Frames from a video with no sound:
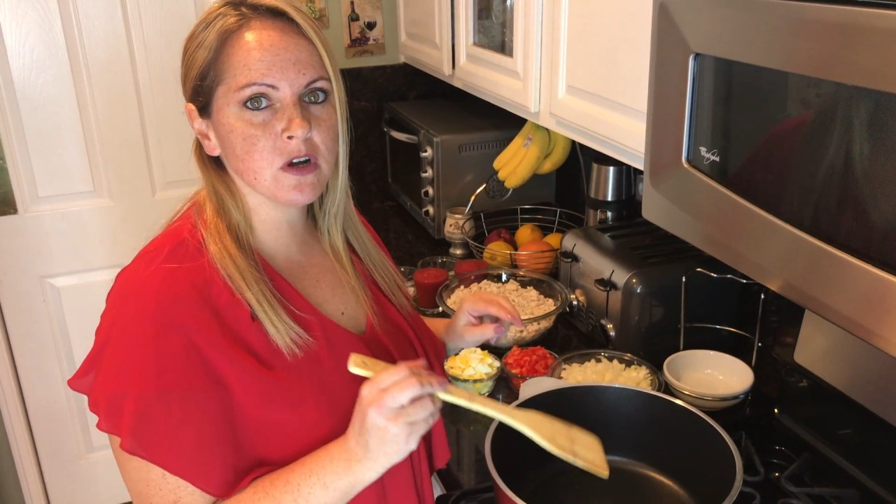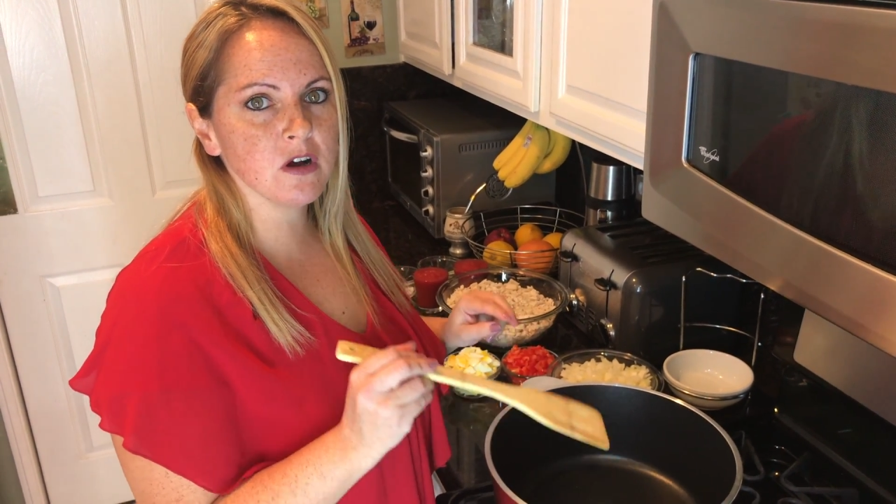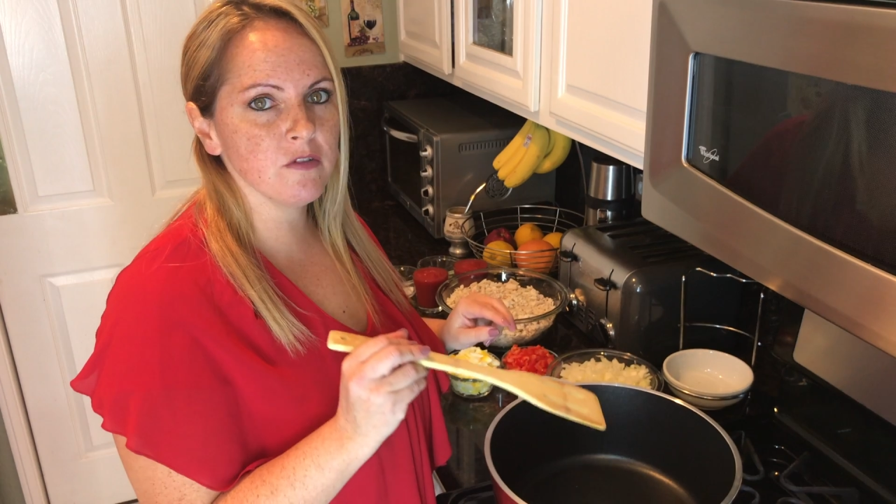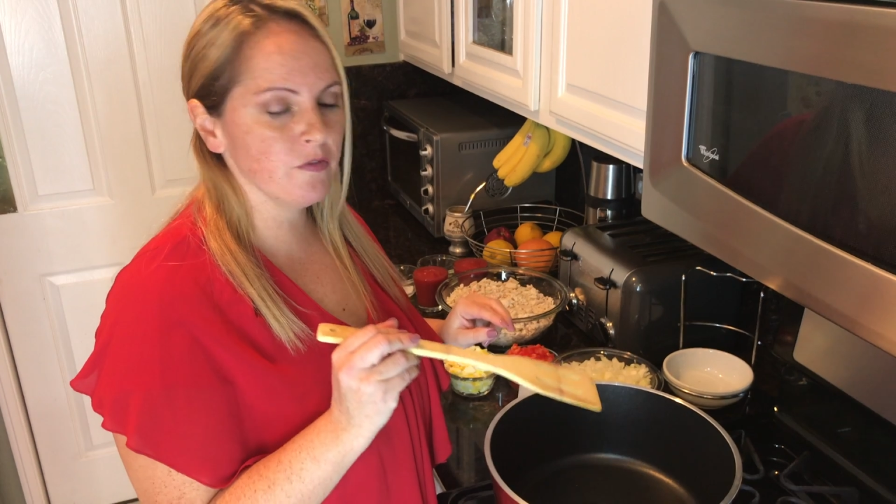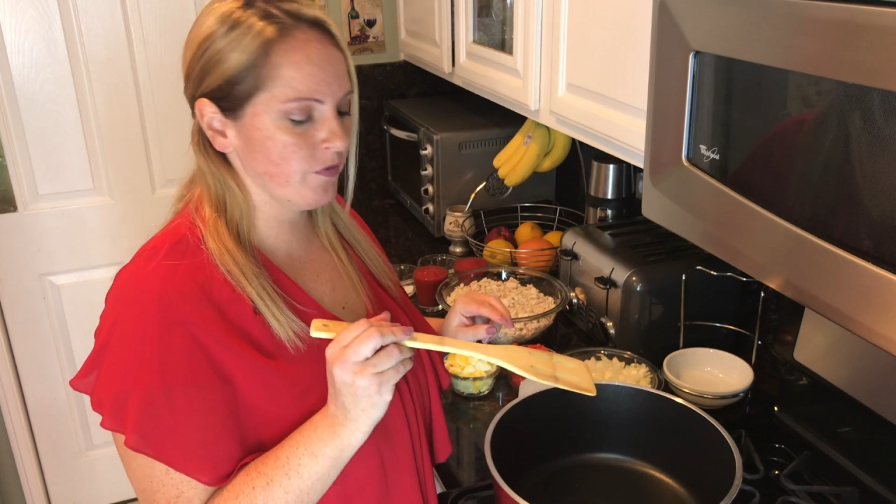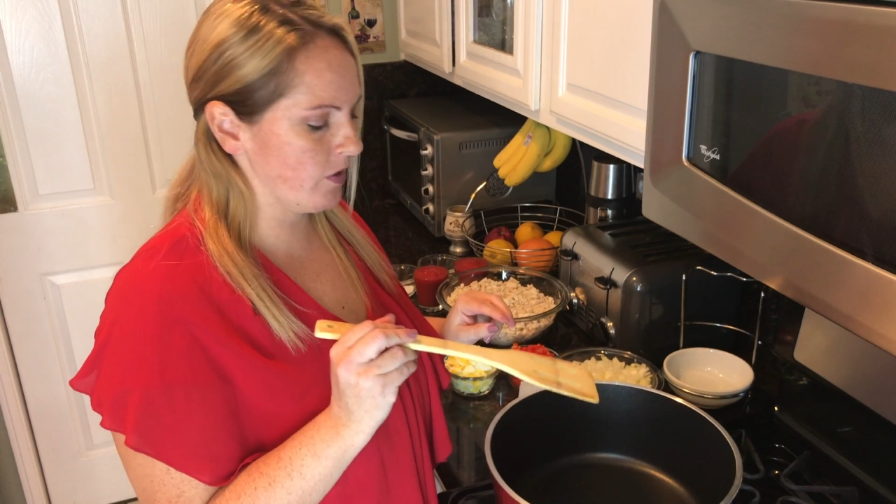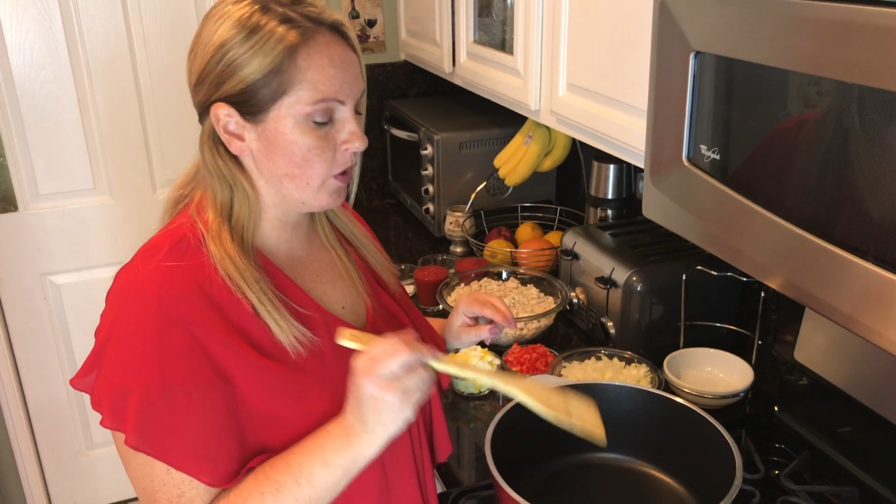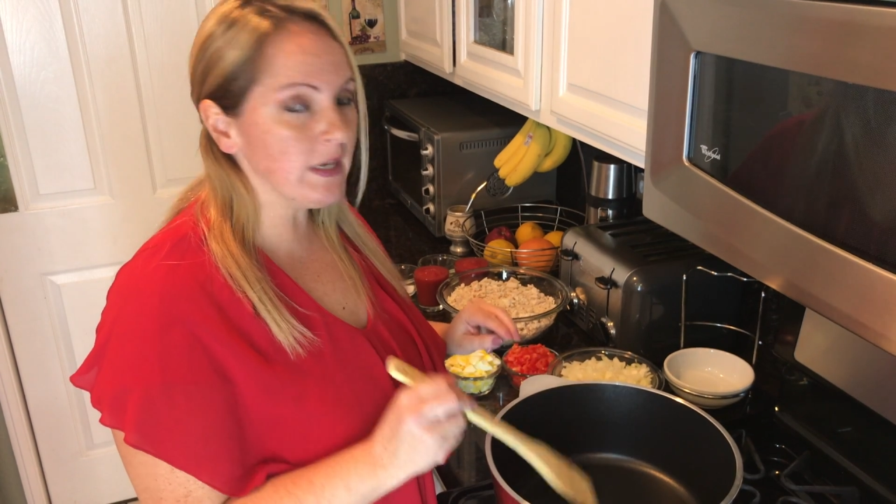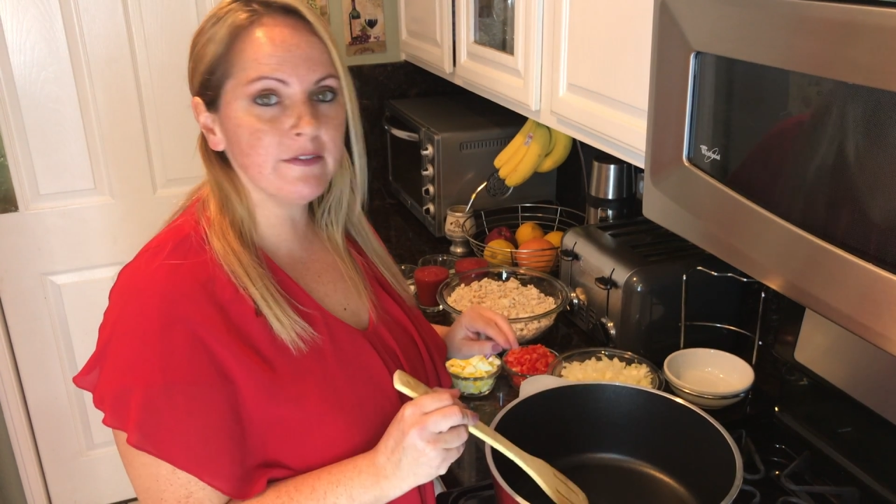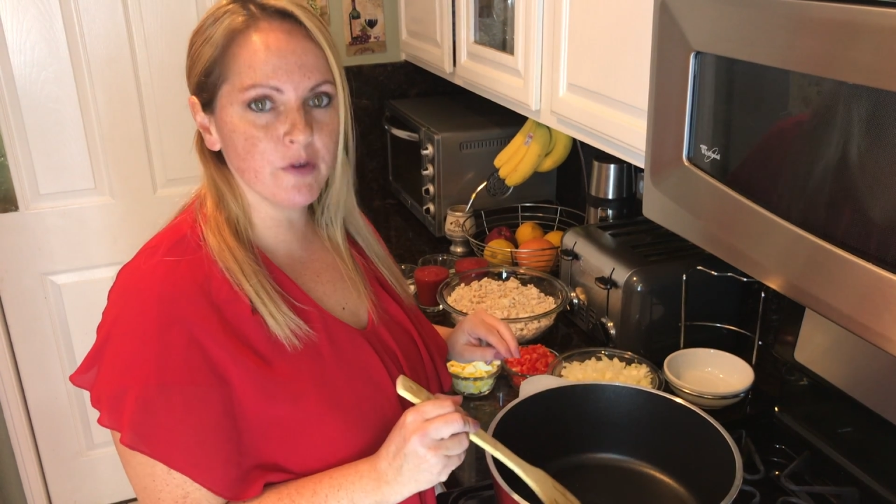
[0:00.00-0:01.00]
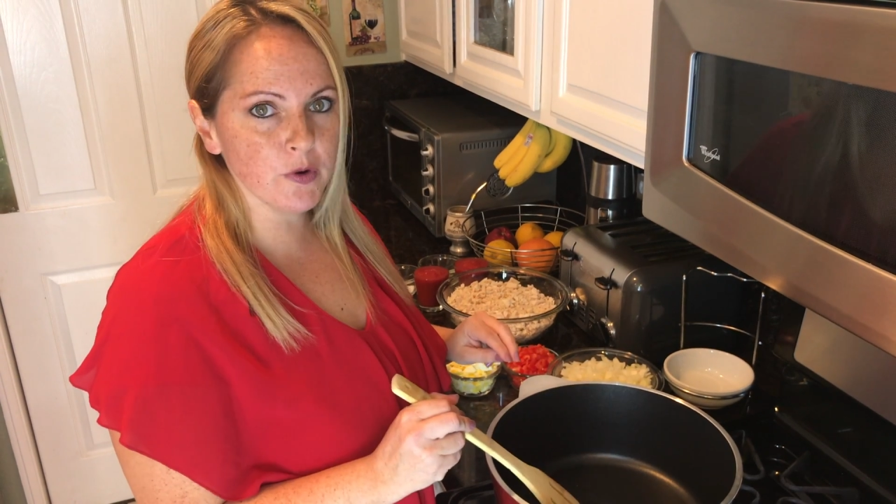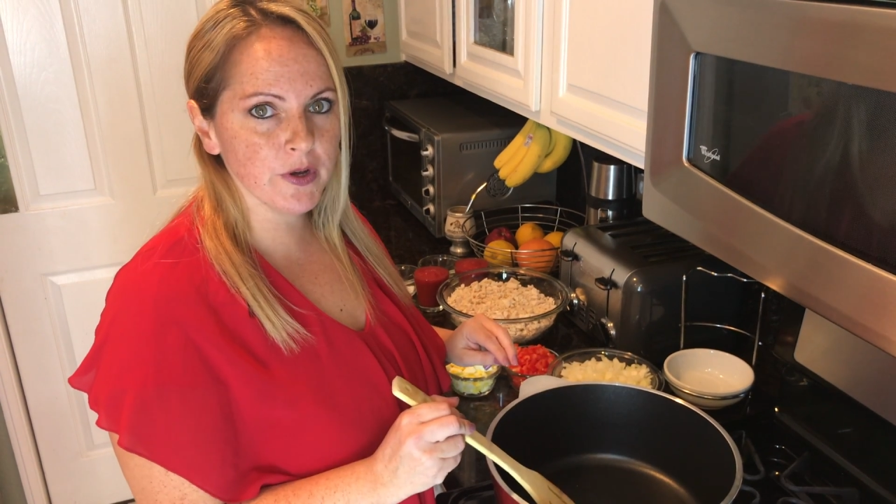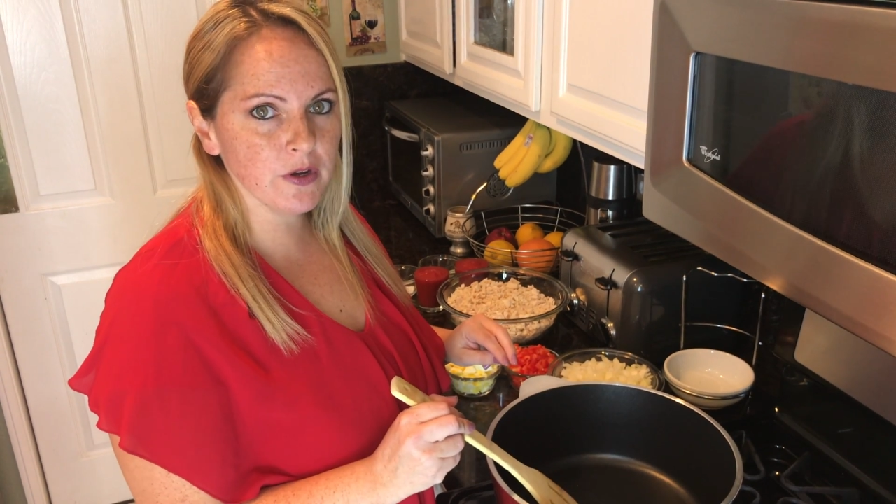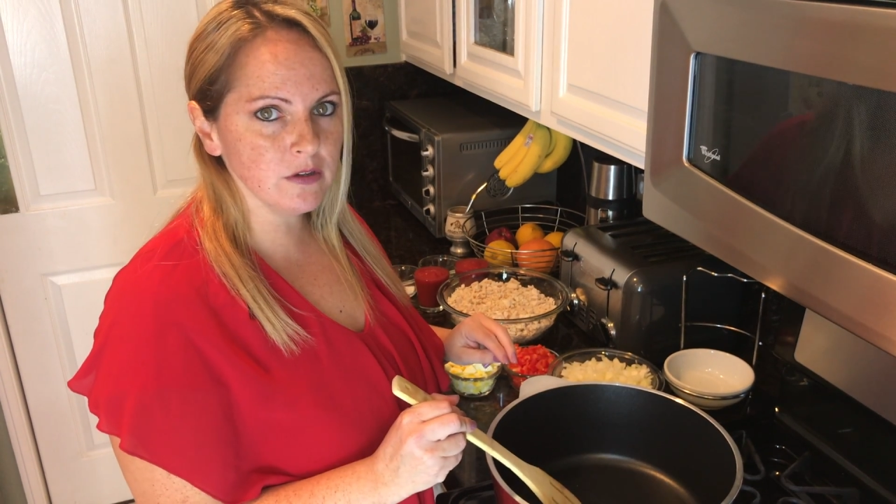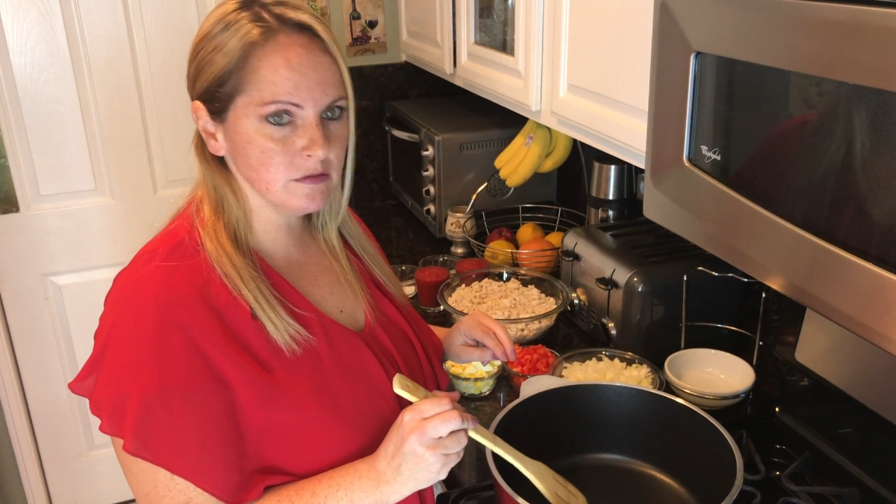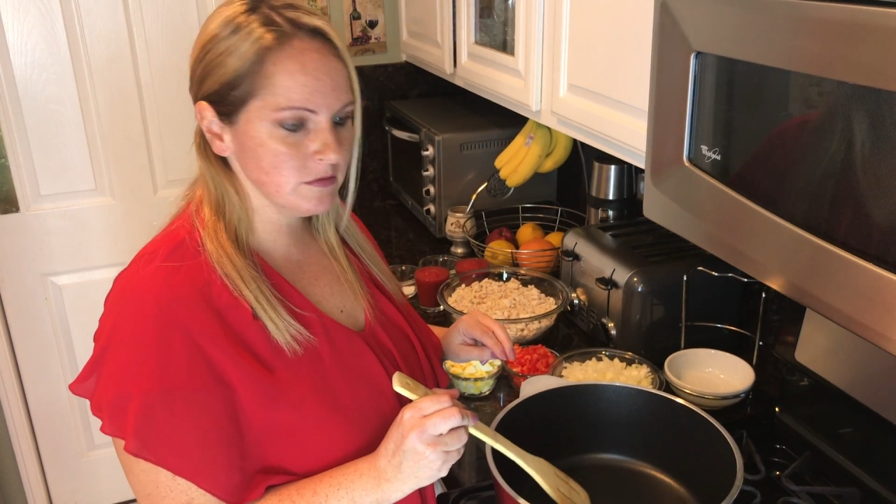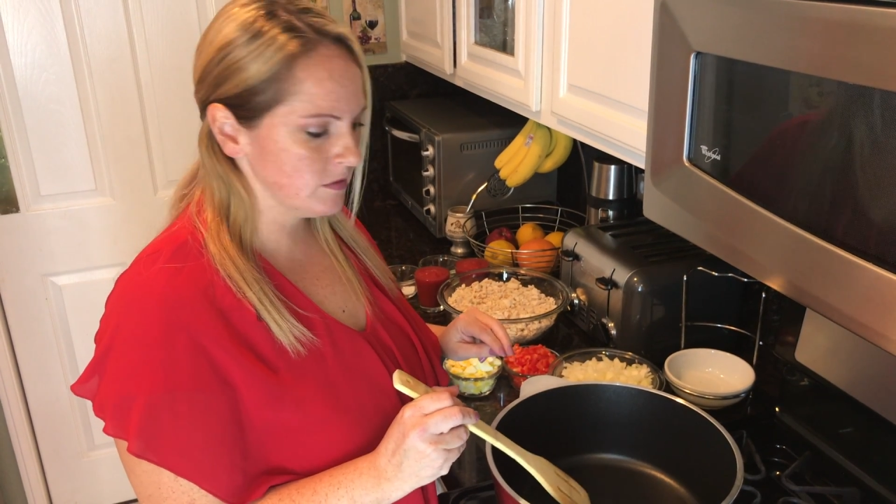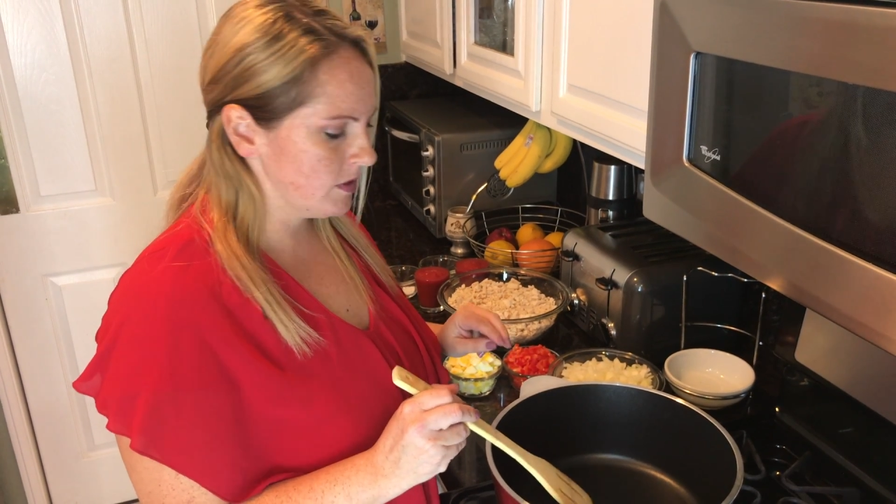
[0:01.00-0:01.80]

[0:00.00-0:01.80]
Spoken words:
of olive oil.